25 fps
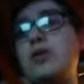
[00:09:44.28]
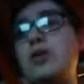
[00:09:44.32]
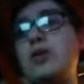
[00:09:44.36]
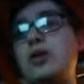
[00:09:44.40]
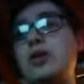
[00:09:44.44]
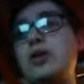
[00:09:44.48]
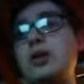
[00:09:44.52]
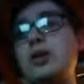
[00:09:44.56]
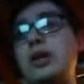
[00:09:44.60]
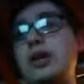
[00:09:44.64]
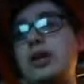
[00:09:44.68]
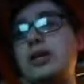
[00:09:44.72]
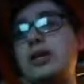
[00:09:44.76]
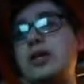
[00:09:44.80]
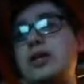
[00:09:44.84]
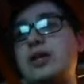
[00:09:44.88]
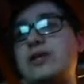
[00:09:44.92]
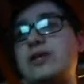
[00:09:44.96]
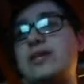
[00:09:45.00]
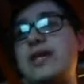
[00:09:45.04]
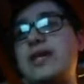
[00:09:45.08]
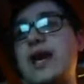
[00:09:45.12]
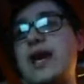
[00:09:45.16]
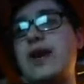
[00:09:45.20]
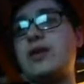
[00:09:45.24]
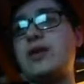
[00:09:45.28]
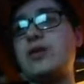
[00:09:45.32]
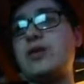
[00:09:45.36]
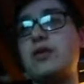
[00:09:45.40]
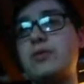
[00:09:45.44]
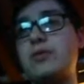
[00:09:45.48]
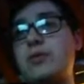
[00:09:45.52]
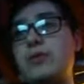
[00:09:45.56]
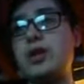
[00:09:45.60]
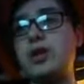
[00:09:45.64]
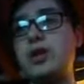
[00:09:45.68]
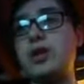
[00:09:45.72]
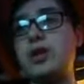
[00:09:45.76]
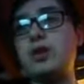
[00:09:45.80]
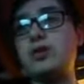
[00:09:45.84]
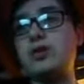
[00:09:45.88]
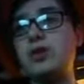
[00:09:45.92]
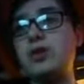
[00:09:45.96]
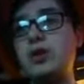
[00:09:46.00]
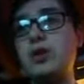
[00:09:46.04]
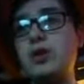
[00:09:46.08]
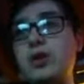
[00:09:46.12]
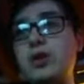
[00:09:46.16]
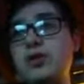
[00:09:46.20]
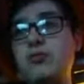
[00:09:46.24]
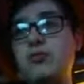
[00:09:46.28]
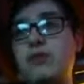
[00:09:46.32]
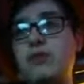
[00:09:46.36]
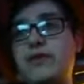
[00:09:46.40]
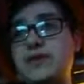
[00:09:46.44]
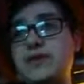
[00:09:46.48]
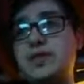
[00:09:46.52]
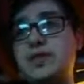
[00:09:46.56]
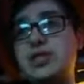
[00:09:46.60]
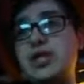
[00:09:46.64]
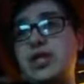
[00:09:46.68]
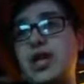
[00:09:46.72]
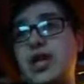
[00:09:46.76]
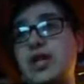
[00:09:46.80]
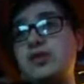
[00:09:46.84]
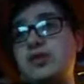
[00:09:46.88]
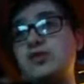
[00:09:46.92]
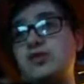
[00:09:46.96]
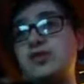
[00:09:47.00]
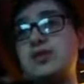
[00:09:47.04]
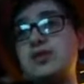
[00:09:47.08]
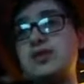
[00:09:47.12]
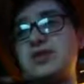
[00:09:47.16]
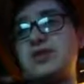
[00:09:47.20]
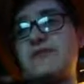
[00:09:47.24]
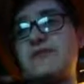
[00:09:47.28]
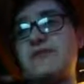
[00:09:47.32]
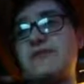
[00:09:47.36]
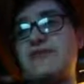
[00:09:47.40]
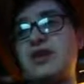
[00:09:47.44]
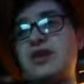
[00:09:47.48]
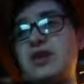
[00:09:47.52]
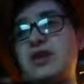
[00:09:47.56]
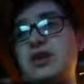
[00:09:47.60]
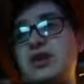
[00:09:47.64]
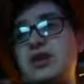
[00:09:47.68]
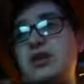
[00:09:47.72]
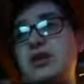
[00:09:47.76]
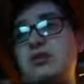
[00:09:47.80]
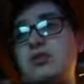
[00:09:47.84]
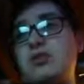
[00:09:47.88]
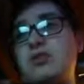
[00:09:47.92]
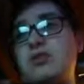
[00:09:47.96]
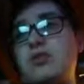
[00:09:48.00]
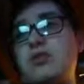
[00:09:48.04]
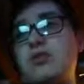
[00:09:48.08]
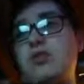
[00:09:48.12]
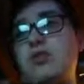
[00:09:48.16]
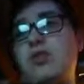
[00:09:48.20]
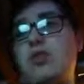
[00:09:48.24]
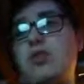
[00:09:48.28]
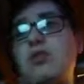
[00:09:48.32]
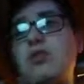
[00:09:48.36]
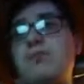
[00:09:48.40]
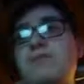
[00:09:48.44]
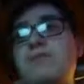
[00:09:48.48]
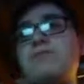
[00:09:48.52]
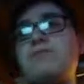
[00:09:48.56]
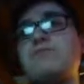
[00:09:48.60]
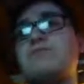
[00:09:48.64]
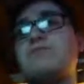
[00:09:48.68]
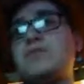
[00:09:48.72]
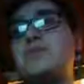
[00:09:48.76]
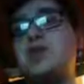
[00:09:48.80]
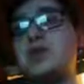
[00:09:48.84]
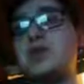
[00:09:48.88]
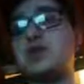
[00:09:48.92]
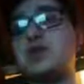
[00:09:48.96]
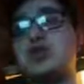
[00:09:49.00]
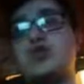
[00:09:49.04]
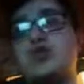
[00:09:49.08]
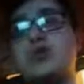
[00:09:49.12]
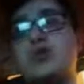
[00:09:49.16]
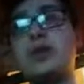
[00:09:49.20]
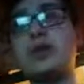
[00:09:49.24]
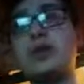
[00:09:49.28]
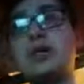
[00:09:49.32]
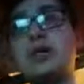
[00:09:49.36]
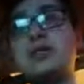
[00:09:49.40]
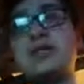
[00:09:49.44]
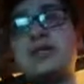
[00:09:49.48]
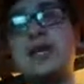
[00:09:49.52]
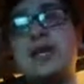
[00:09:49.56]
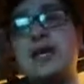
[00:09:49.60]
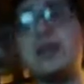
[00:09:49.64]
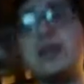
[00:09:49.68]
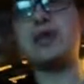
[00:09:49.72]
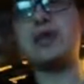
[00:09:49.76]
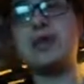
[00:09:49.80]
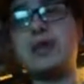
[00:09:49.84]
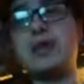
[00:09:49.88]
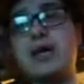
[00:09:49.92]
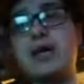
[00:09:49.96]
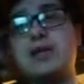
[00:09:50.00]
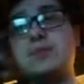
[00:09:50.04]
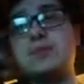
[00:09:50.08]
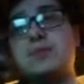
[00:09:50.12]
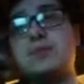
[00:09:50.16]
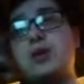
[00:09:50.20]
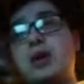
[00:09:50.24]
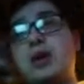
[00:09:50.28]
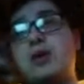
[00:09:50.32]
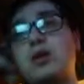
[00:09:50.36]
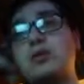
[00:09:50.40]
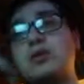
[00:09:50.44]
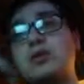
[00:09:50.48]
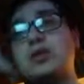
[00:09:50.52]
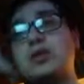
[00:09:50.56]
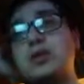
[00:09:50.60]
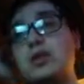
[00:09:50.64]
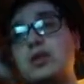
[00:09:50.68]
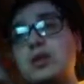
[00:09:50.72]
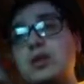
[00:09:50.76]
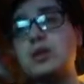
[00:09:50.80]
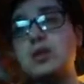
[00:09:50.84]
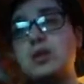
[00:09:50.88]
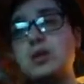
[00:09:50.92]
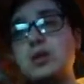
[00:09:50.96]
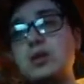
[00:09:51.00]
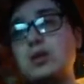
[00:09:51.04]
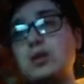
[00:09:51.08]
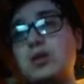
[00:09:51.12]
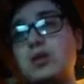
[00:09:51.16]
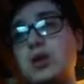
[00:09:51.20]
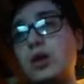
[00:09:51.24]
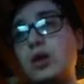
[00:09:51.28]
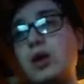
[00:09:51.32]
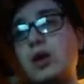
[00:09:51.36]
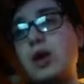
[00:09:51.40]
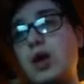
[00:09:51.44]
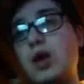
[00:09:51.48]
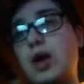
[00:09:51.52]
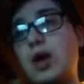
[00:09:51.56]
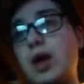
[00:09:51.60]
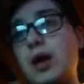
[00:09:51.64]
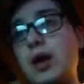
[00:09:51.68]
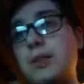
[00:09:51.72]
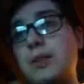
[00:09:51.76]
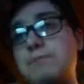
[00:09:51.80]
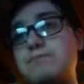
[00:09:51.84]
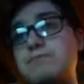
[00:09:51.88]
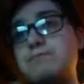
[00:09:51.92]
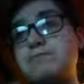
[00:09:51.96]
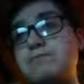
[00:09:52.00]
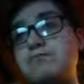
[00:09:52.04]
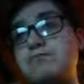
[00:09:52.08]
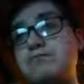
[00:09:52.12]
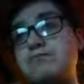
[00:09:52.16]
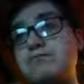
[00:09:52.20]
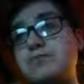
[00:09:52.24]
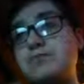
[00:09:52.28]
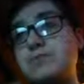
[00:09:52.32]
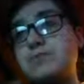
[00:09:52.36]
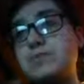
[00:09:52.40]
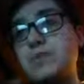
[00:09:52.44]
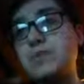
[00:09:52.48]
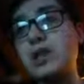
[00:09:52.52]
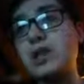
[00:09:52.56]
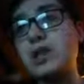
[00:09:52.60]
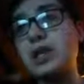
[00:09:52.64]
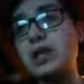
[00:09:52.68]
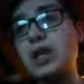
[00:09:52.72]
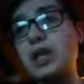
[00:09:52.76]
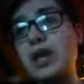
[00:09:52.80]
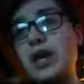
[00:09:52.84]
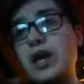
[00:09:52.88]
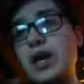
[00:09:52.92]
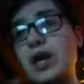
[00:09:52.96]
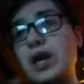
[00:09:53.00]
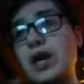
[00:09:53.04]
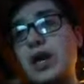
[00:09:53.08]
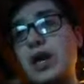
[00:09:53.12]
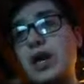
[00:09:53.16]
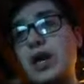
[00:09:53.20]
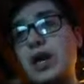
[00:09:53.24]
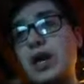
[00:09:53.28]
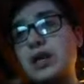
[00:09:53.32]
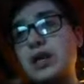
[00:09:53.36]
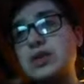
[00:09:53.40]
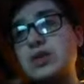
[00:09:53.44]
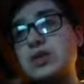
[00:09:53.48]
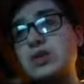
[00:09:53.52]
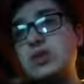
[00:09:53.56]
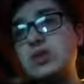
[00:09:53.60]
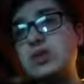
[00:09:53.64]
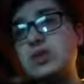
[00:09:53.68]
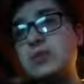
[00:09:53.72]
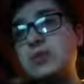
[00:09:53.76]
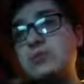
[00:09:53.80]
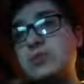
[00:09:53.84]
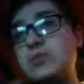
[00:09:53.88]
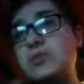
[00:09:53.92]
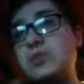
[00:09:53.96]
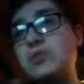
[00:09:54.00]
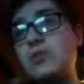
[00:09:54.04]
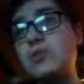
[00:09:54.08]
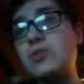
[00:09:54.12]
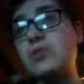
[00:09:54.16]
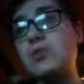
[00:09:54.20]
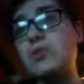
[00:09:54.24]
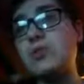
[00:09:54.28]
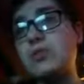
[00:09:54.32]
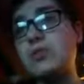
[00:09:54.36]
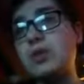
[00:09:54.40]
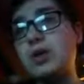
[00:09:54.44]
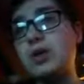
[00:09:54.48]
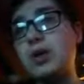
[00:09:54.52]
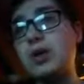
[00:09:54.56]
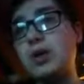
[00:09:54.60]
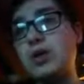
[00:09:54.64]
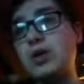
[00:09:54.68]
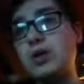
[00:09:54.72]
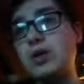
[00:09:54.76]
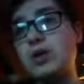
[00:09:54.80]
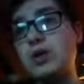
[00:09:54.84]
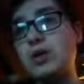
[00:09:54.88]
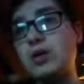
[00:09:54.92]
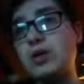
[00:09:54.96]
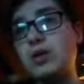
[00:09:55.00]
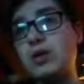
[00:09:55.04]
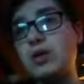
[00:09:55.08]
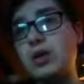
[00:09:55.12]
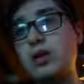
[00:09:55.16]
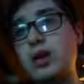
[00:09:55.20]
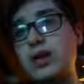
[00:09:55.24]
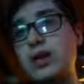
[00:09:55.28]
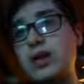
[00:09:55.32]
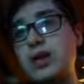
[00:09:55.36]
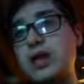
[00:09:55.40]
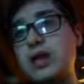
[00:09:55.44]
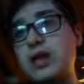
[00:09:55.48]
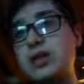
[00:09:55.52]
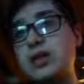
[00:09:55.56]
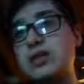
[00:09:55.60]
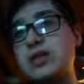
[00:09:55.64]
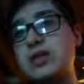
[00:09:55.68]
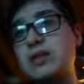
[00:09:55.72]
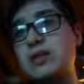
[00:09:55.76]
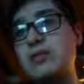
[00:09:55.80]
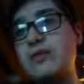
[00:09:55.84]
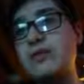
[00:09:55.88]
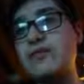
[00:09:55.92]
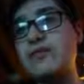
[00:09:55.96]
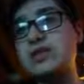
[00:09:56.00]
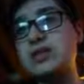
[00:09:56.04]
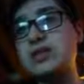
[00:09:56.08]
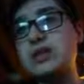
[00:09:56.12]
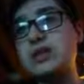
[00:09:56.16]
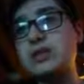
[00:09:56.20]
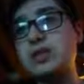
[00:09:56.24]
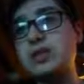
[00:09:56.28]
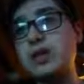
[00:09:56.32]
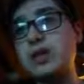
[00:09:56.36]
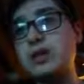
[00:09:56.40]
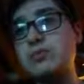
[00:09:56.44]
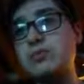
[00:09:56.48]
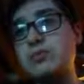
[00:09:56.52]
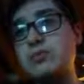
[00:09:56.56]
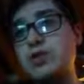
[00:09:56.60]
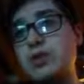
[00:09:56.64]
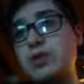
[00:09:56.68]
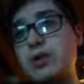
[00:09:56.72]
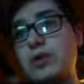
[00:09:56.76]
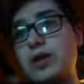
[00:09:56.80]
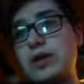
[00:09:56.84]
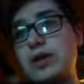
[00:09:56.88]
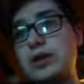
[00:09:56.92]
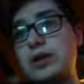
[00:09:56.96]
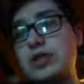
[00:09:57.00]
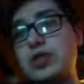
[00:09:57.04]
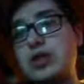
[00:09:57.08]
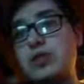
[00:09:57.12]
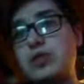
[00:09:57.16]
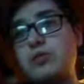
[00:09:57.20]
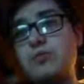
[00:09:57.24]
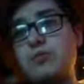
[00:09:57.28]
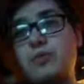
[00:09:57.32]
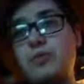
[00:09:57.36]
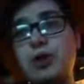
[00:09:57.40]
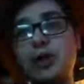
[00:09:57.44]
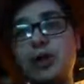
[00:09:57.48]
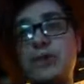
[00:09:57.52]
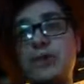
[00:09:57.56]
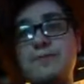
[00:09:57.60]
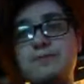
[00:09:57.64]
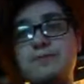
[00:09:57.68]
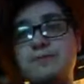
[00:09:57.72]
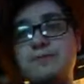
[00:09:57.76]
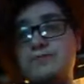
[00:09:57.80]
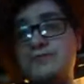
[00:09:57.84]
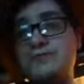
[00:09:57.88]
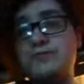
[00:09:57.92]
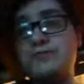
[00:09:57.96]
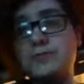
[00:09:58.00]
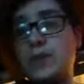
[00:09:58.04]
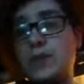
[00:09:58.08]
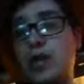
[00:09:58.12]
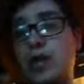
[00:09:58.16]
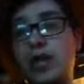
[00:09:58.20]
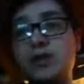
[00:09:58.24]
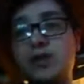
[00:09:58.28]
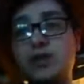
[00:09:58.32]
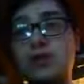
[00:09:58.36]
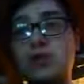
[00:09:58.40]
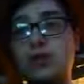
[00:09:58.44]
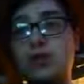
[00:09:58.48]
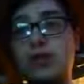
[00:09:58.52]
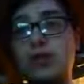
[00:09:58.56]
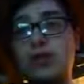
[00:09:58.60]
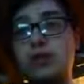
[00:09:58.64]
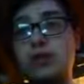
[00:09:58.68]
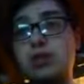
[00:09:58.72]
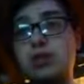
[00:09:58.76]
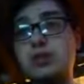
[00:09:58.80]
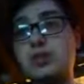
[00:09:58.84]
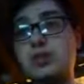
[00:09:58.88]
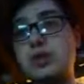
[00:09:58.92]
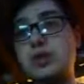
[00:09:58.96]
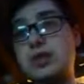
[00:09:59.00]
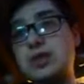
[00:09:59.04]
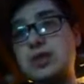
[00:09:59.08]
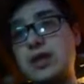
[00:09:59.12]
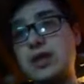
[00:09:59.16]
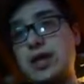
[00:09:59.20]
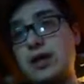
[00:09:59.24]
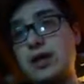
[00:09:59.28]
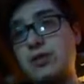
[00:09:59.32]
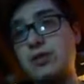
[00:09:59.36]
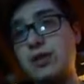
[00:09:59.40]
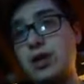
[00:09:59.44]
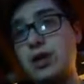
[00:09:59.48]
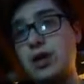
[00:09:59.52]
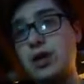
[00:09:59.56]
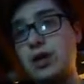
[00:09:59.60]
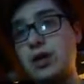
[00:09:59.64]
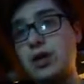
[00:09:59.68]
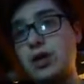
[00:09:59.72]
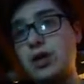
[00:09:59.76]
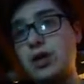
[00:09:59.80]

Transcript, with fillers: don't want like your dad coming in with a chainsaw or something or destroying your tent and Xbox. Um, yeah, I saw some. Tw- like some others um tweeted you, but I tweeted you just now.